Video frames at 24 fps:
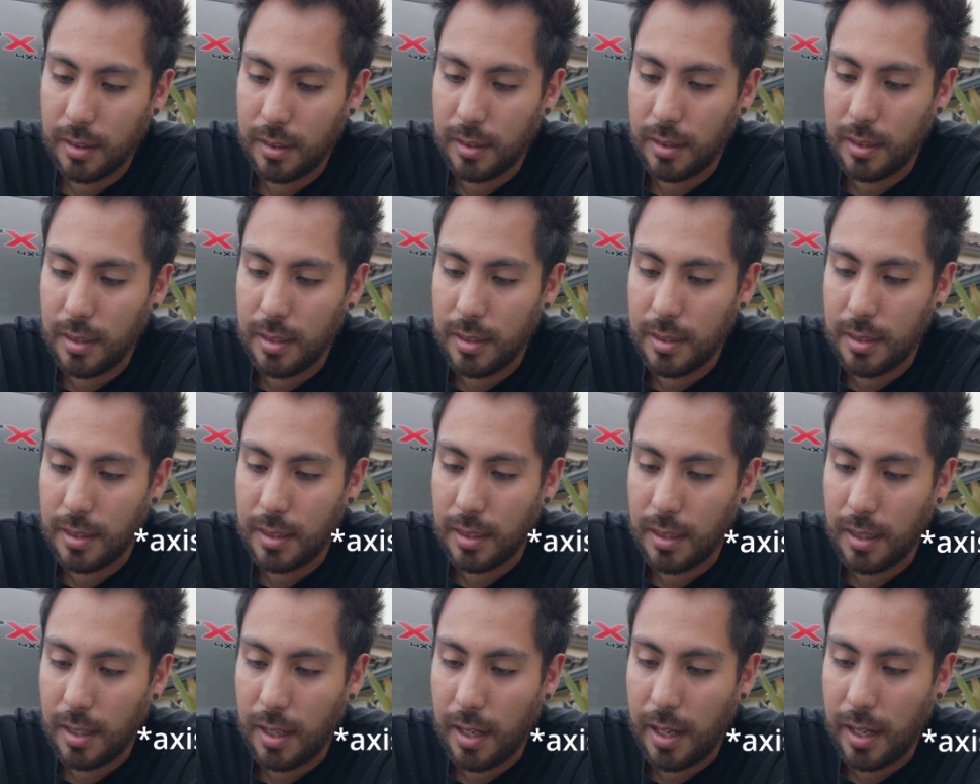this
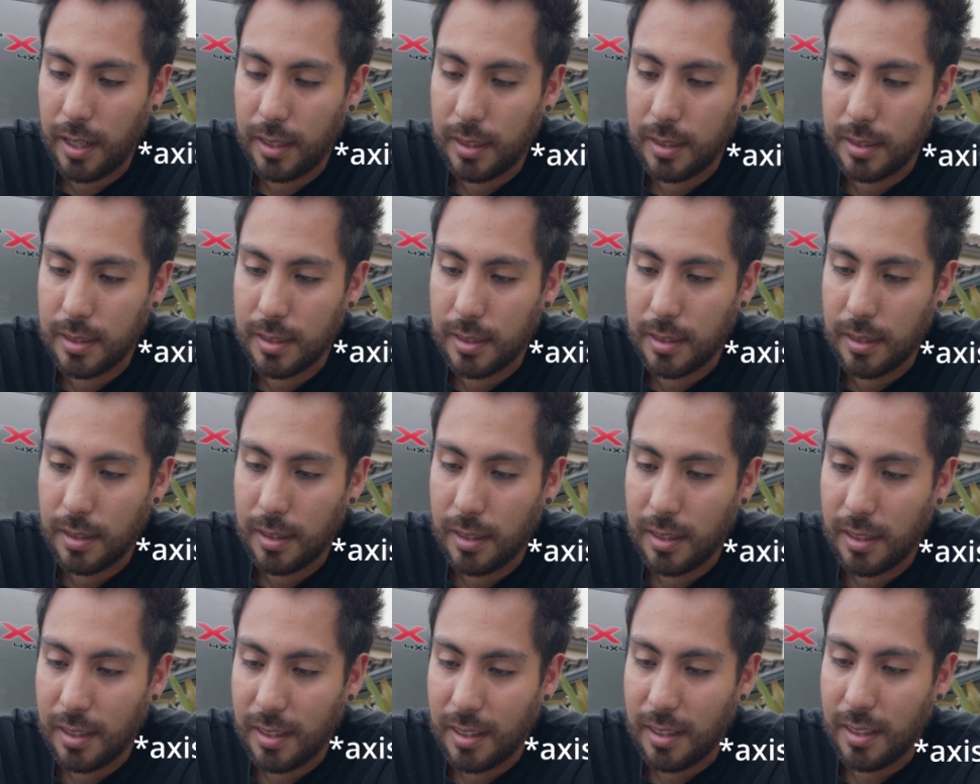axe,
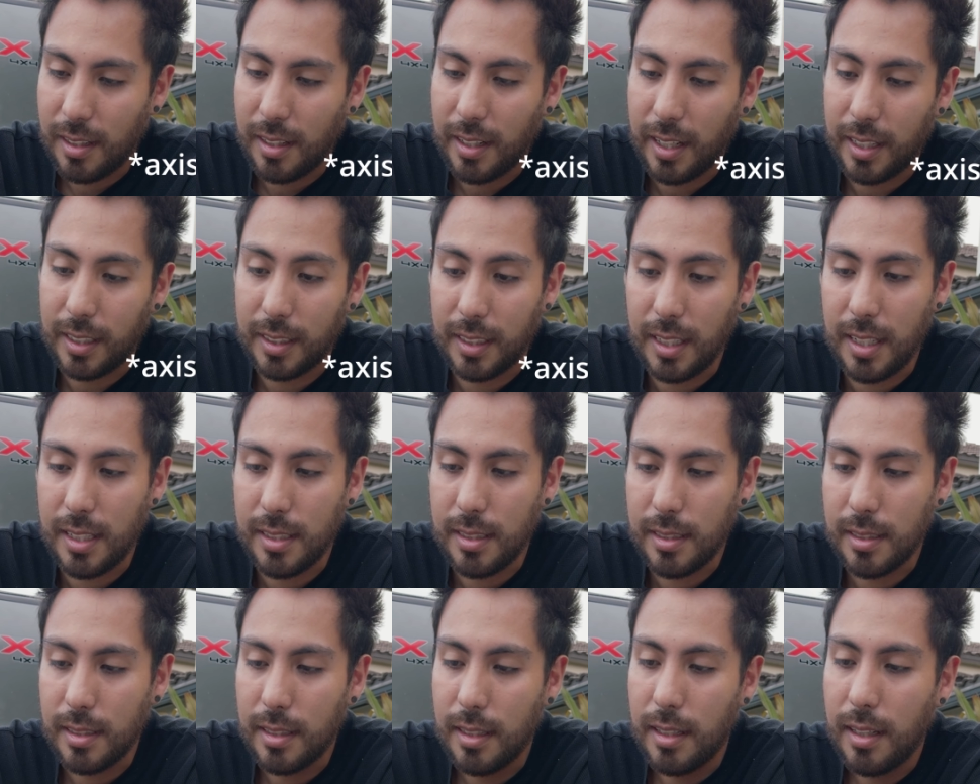like
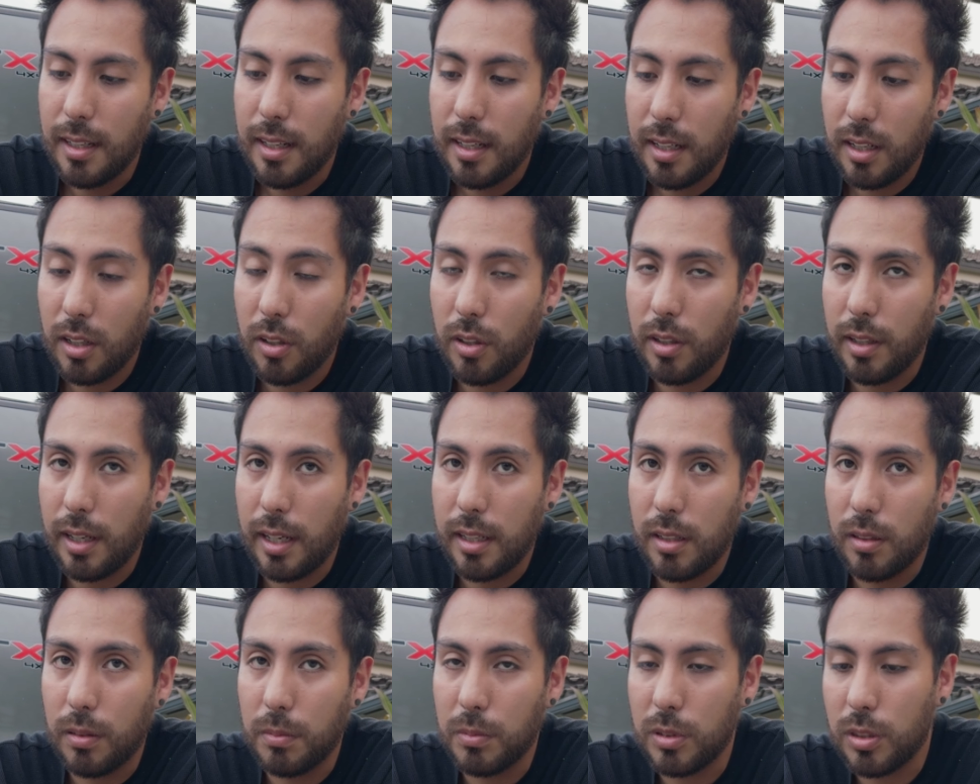this. Oh,
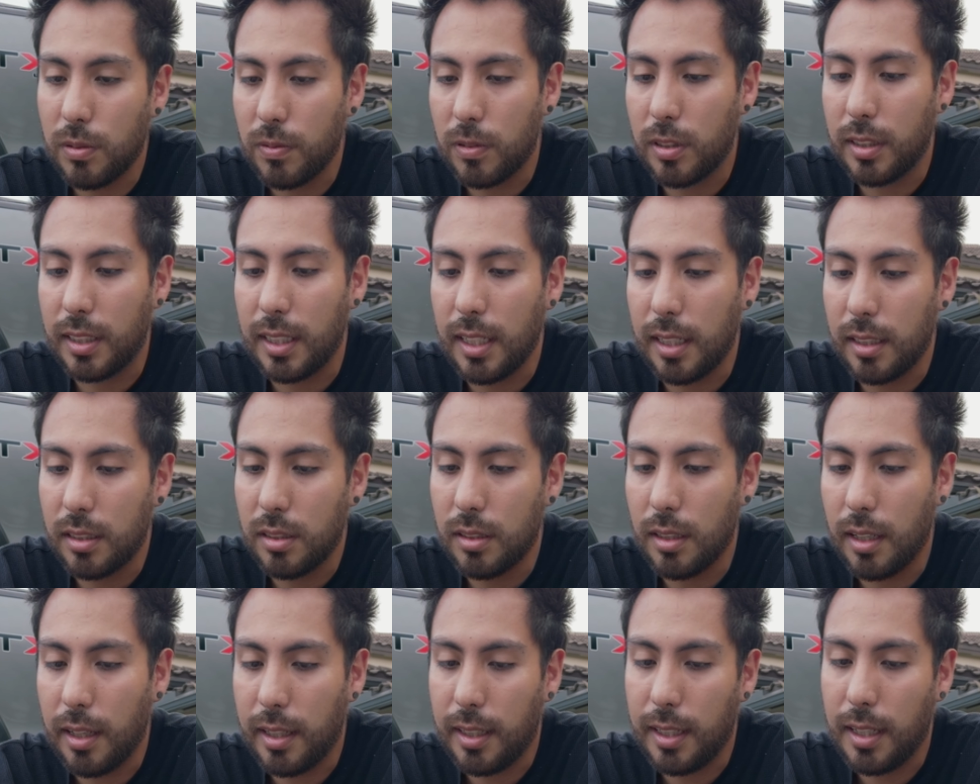I almost forgot,
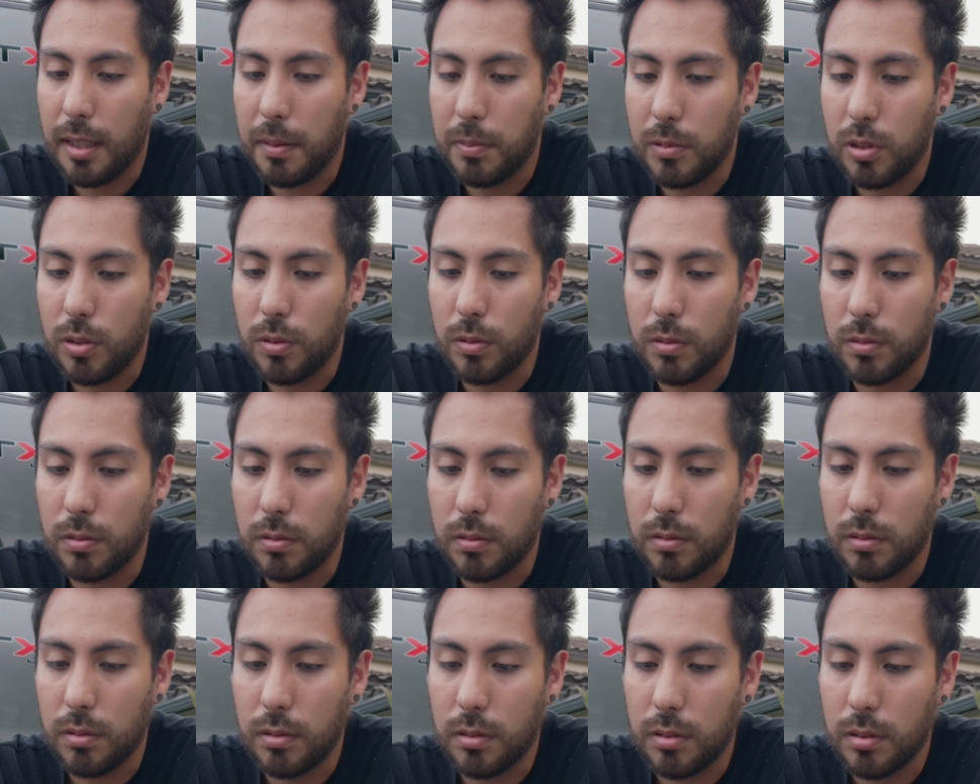I have to
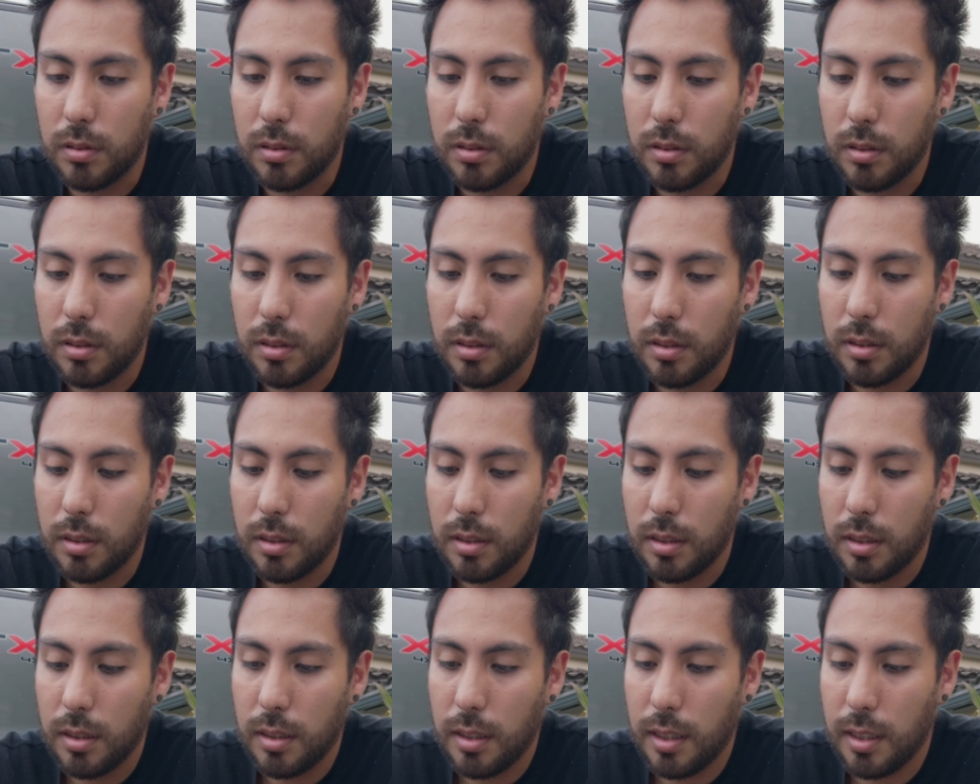
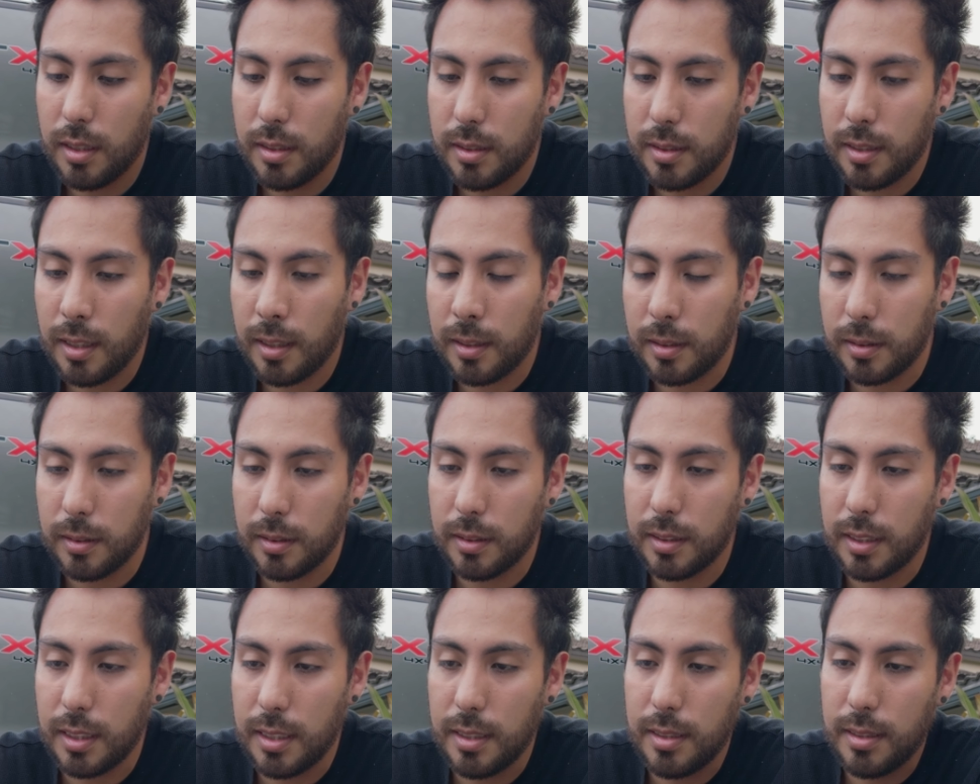untangle
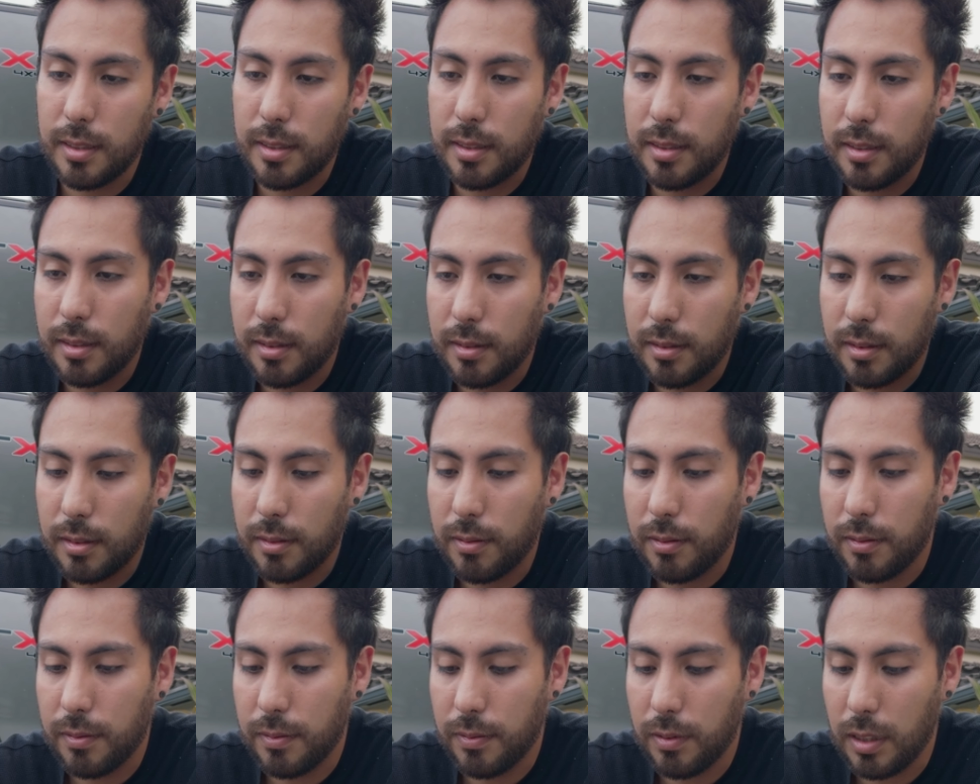this
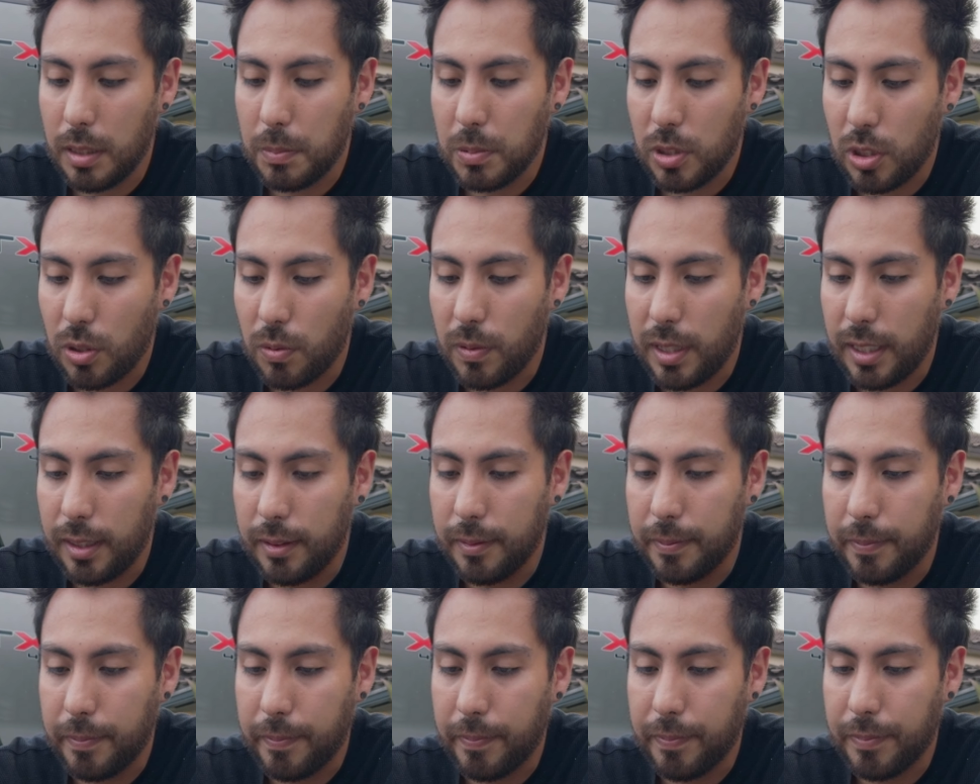flip screen.
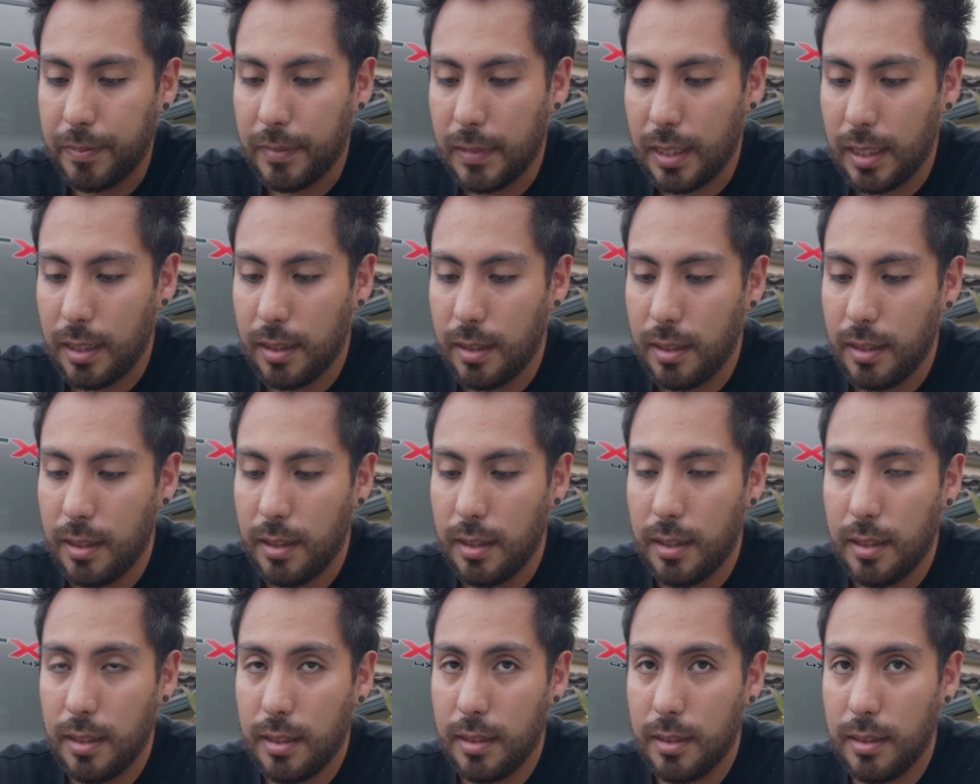
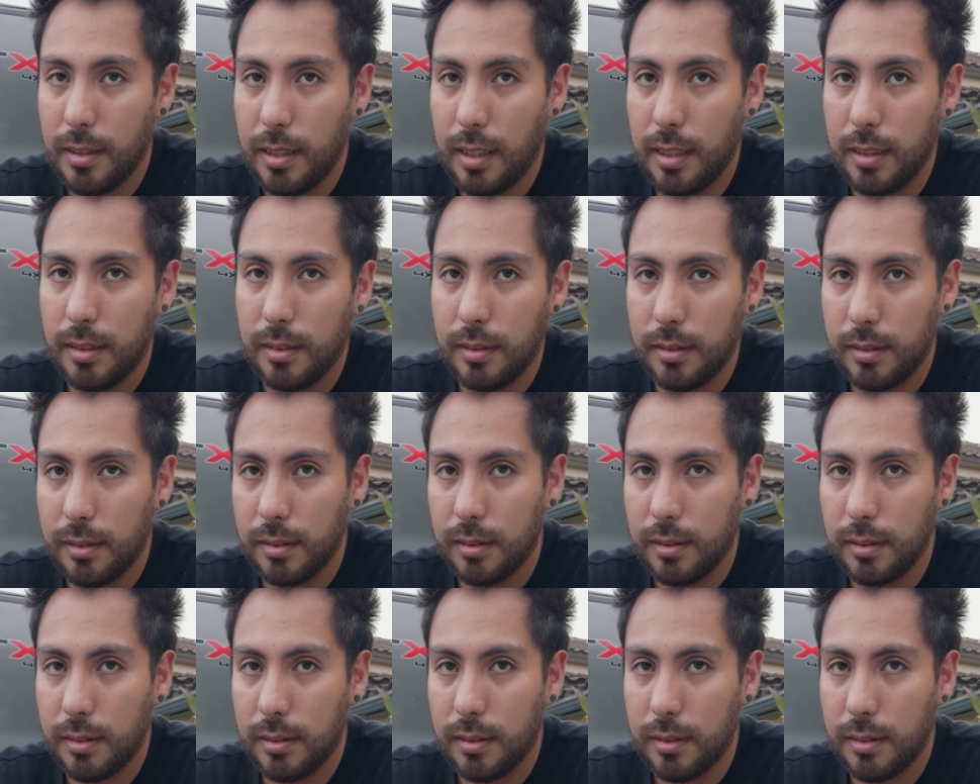Then